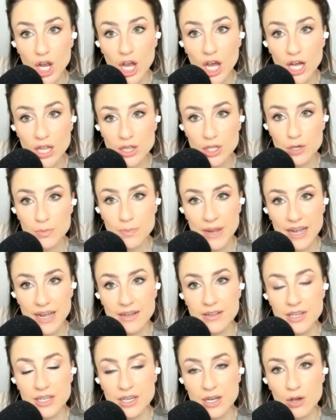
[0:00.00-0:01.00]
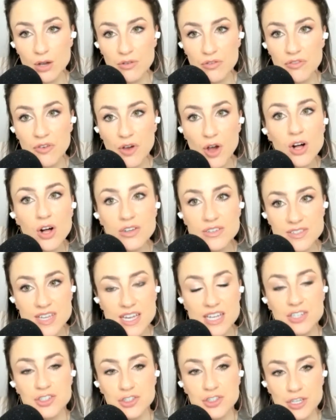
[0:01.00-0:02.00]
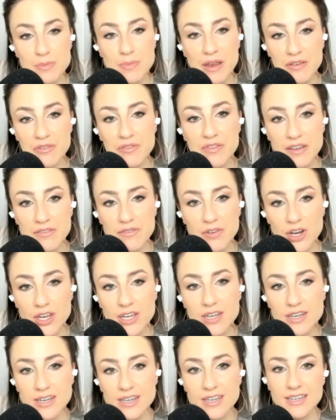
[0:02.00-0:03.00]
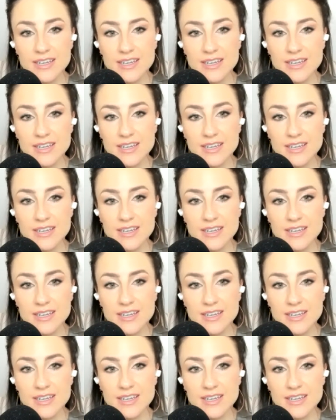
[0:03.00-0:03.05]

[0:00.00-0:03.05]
color palette of fall is actually my favorite.